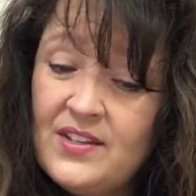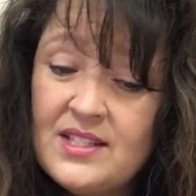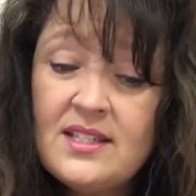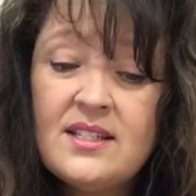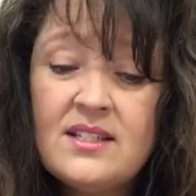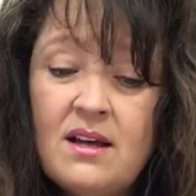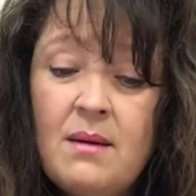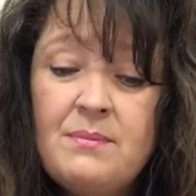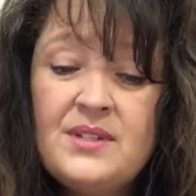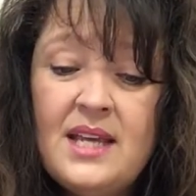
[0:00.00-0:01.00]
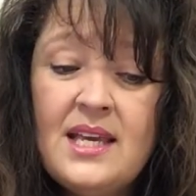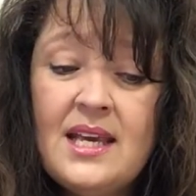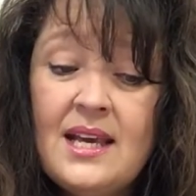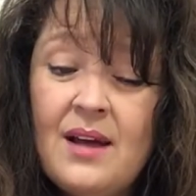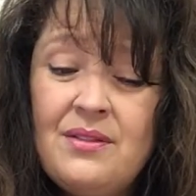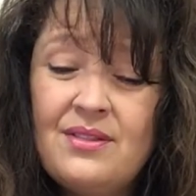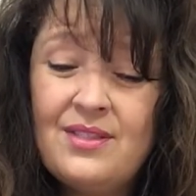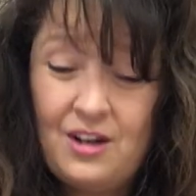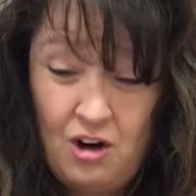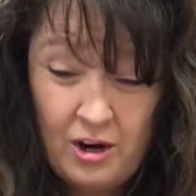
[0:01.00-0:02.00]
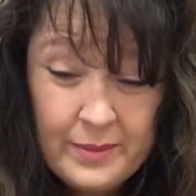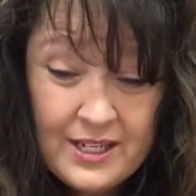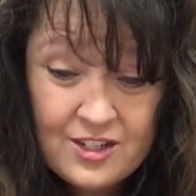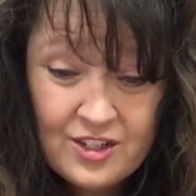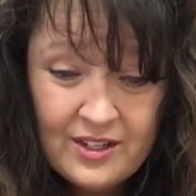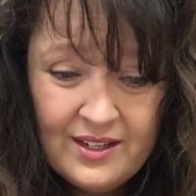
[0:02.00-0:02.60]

is to stop taking out the garbage?"